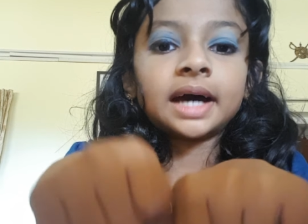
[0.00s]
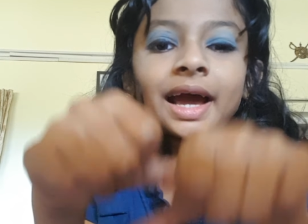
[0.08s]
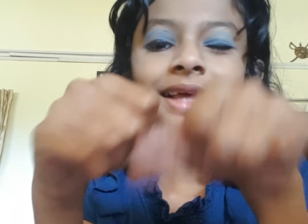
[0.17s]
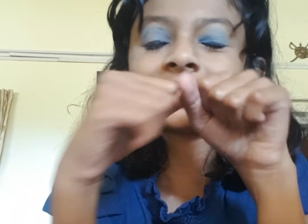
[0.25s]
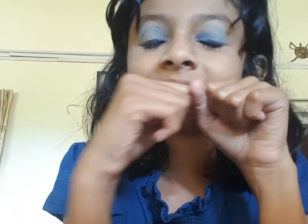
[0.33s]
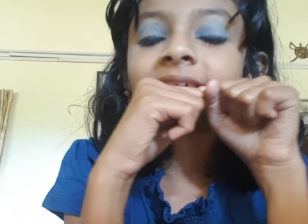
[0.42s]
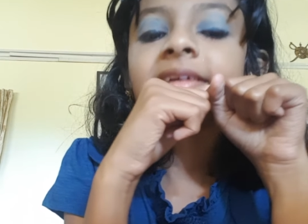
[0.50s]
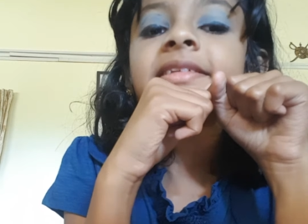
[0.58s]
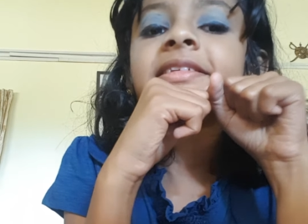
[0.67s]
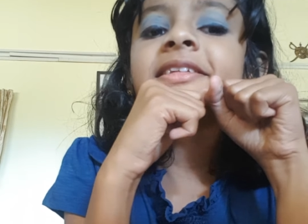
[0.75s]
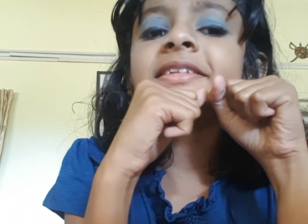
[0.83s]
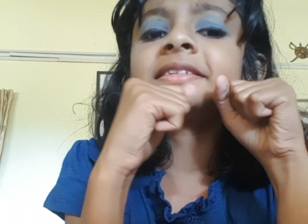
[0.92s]
I think
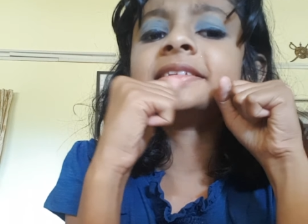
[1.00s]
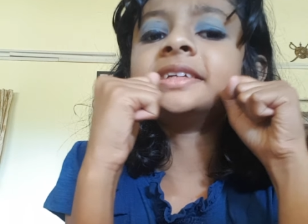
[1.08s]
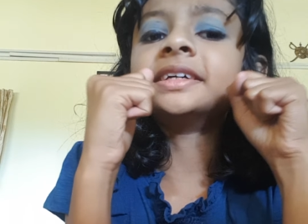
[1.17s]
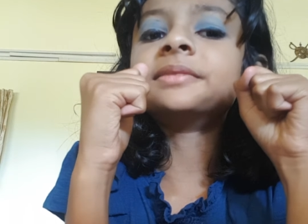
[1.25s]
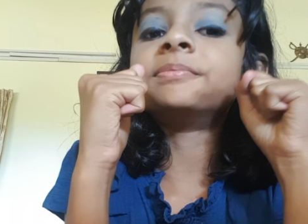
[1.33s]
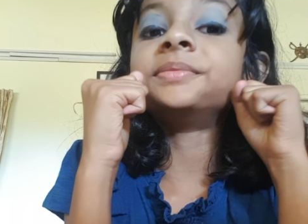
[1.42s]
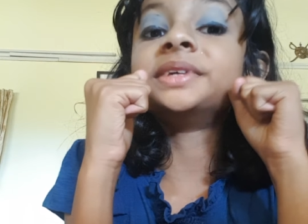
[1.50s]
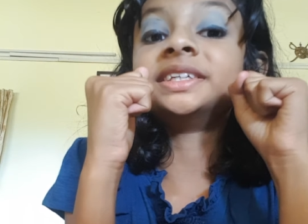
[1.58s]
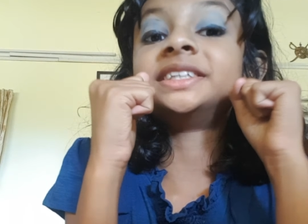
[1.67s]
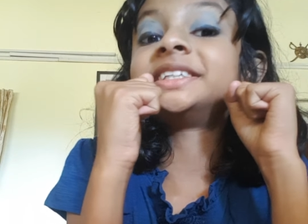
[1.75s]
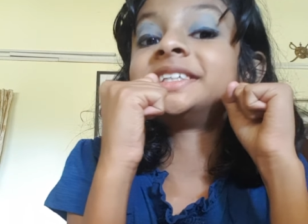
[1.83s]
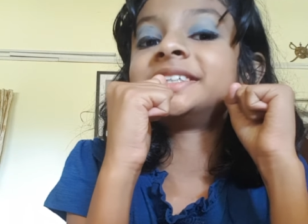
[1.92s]
it's near
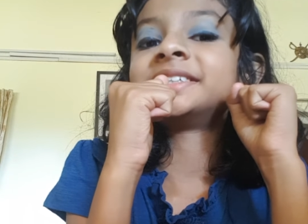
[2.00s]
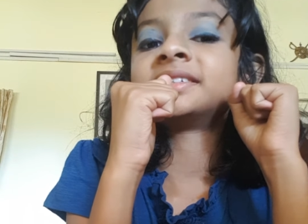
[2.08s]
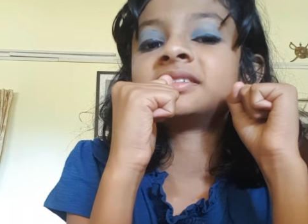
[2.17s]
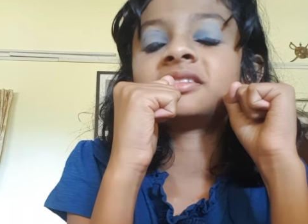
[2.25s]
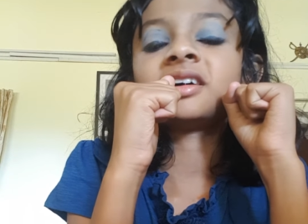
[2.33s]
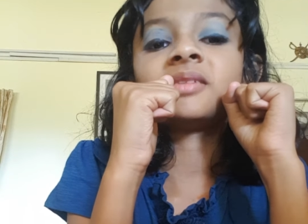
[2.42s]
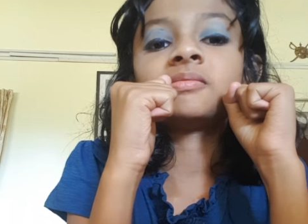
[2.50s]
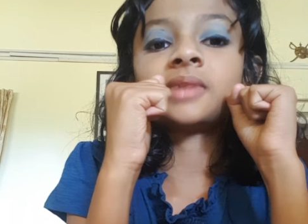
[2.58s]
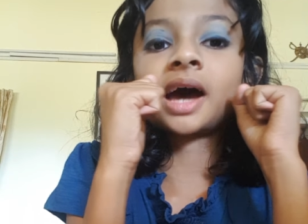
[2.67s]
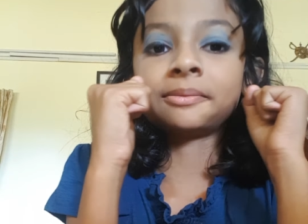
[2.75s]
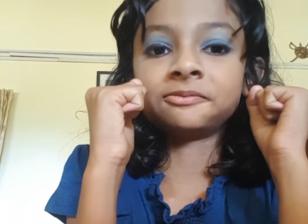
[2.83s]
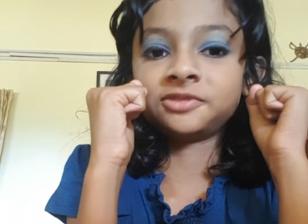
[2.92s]
beach.
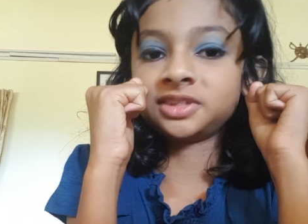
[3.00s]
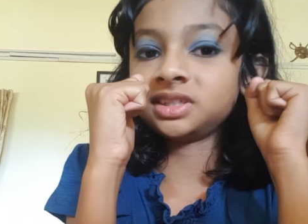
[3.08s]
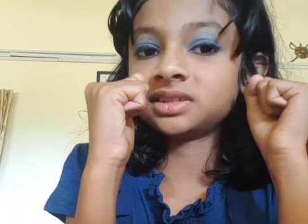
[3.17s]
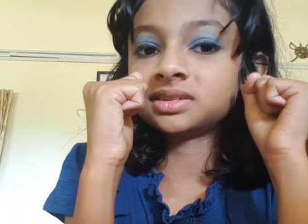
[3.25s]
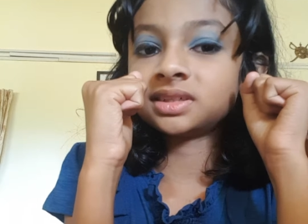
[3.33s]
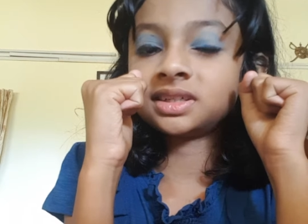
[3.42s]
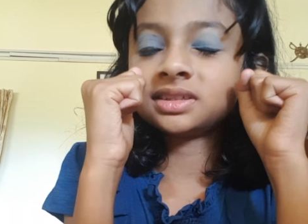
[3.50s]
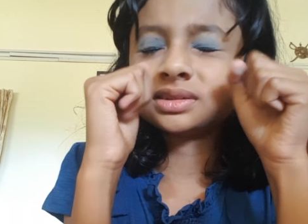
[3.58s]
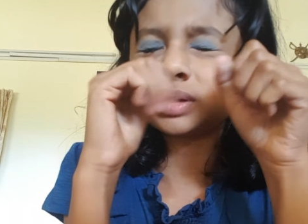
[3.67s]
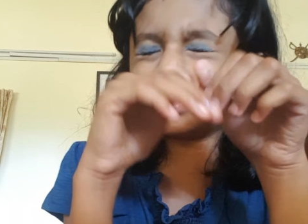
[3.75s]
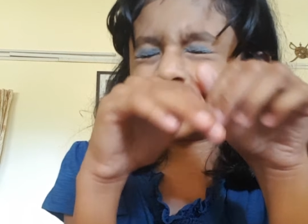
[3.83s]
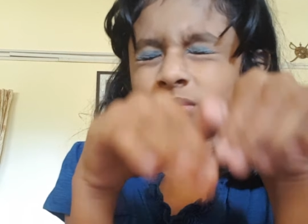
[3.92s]
I'm very excited.
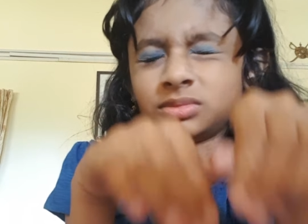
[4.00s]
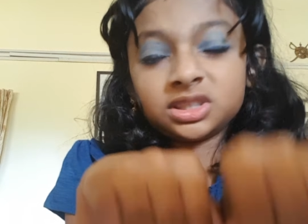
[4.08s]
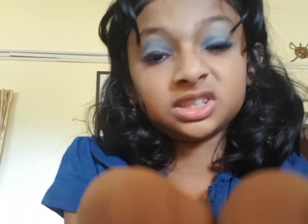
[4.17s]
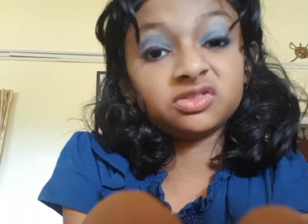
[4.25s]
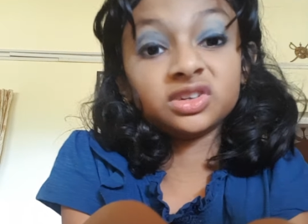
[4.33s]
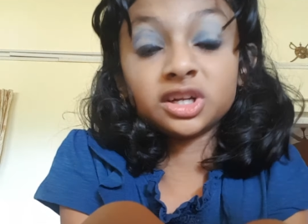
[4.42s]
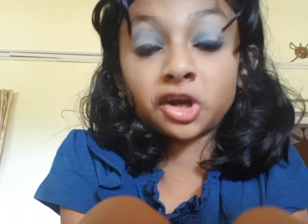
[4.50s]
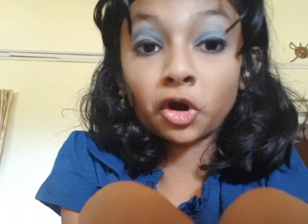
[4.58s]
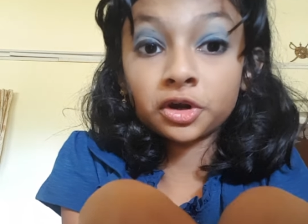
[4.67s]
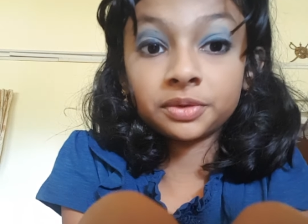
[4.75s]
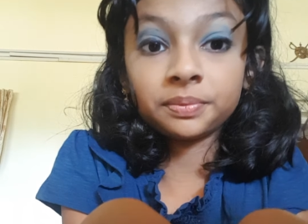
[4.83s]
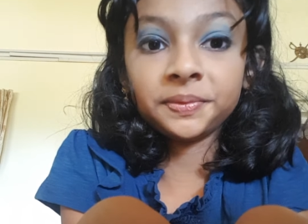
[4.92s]
Sometimes it will
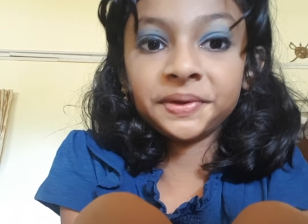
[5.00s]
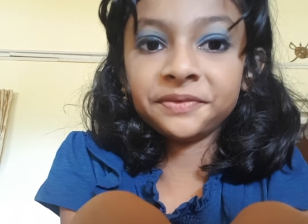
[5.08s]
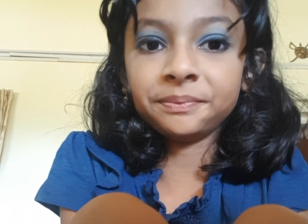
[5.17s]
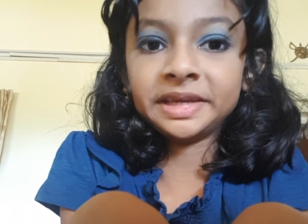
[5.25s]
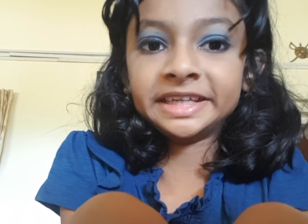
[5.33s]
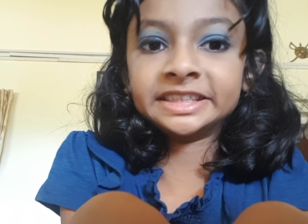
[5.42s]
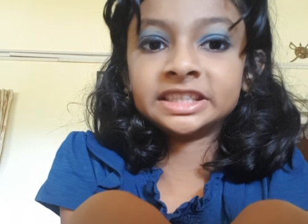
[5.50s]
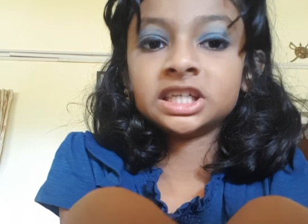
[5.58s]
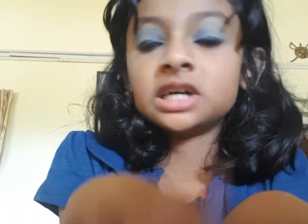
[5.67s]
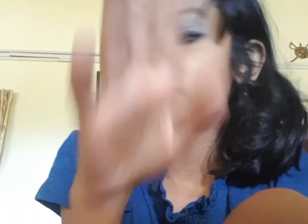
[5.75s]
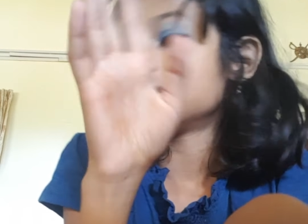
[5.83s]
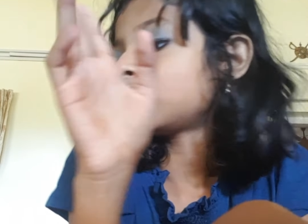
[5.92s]
not be beach.
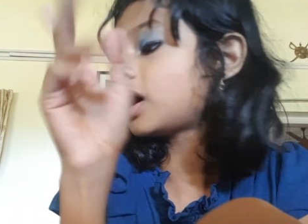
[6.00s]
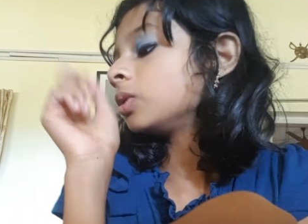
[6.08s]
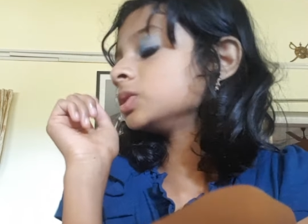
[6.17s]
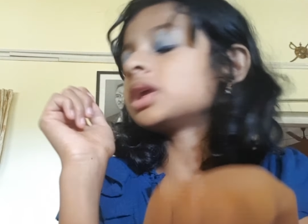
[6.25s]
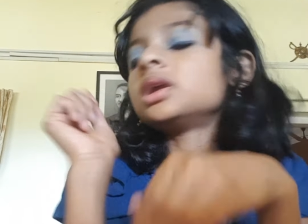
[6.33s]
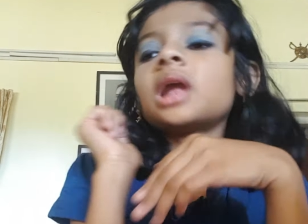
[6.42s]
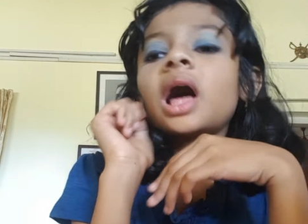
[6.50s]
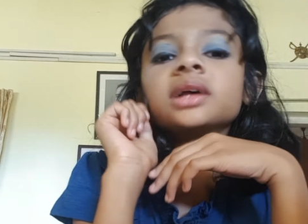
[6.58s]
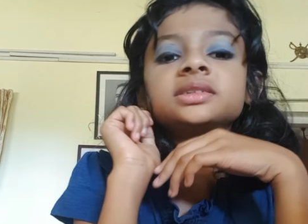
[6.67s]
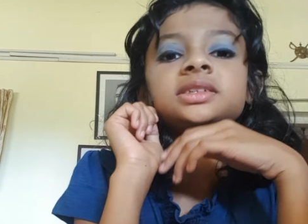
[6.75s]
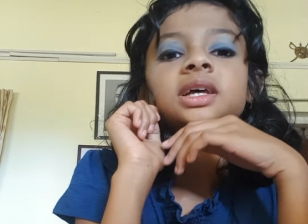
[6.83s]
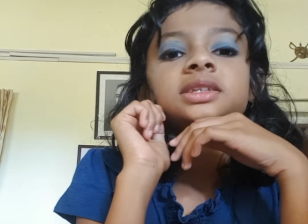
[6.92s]
Now the
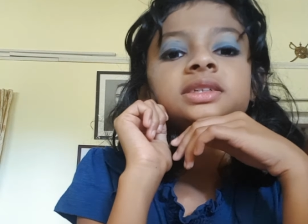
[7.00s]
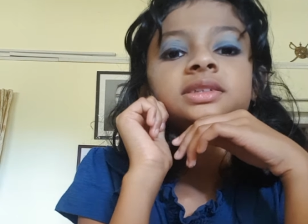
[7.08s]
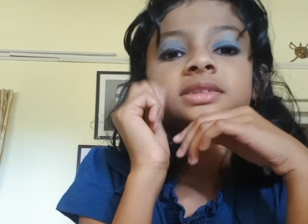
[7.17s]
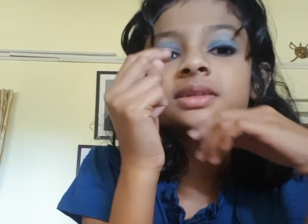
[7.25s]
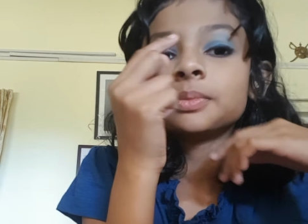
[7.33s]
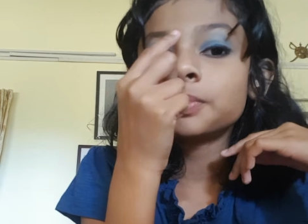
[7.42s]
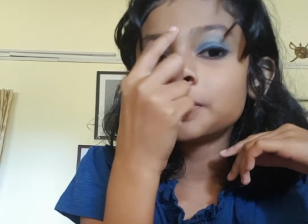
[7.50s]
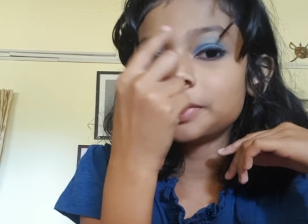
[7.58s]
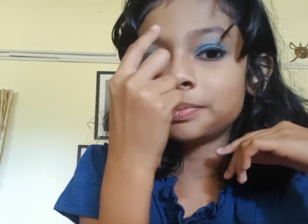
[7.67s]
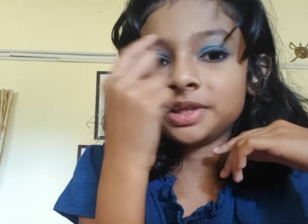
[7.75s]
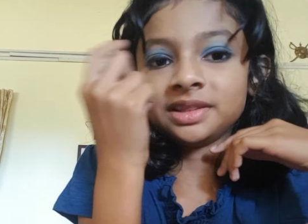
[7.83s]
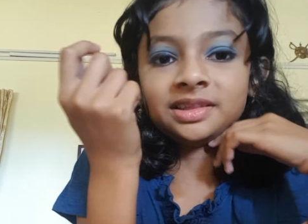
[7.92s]
last touches,
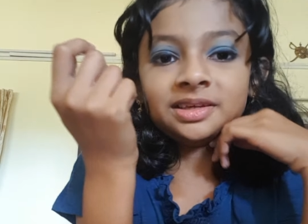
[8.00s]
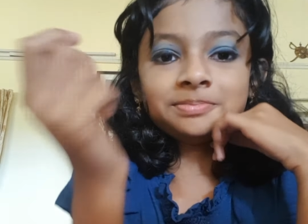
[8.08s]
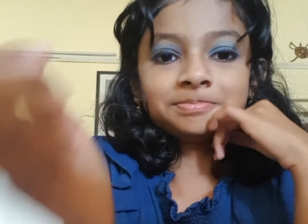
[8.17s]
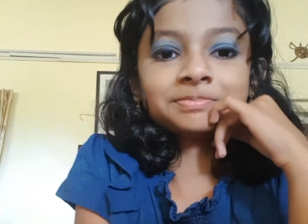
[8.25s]
put bindi.